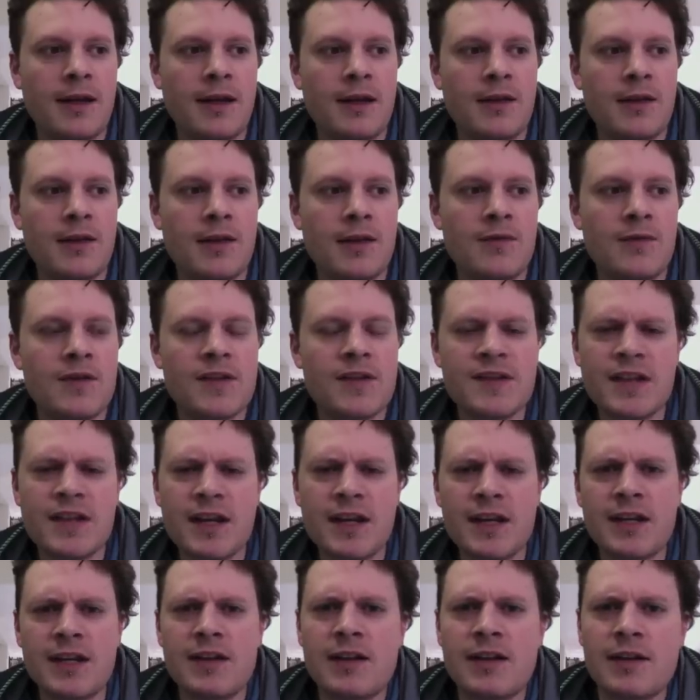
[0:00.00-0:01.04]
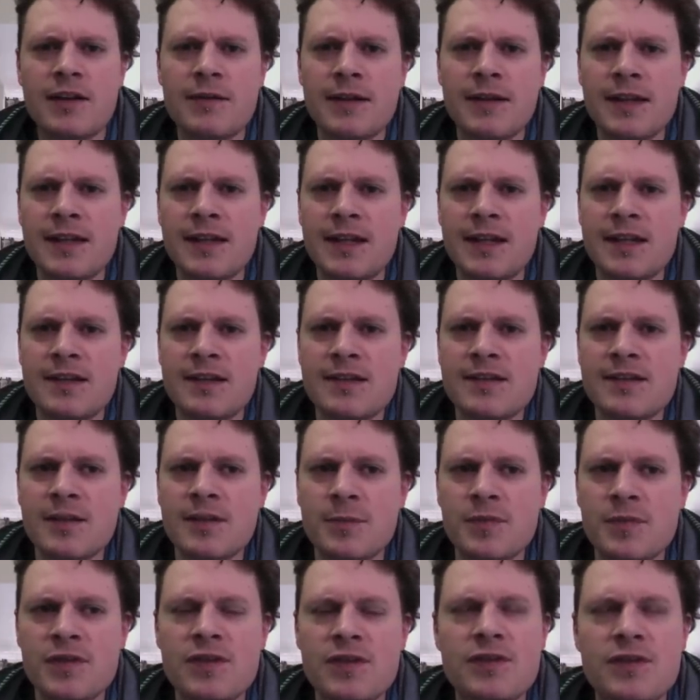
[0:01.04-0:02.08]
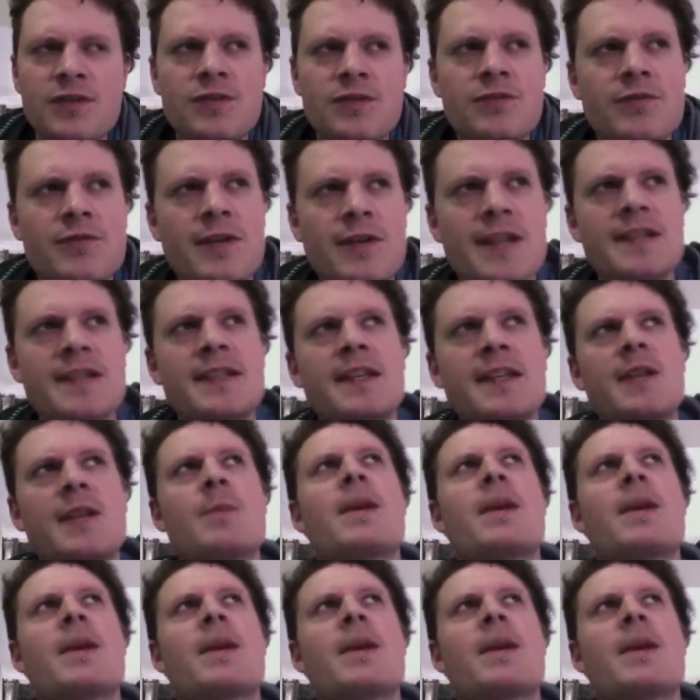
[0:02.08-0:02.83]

I've decided I really need to stop stressing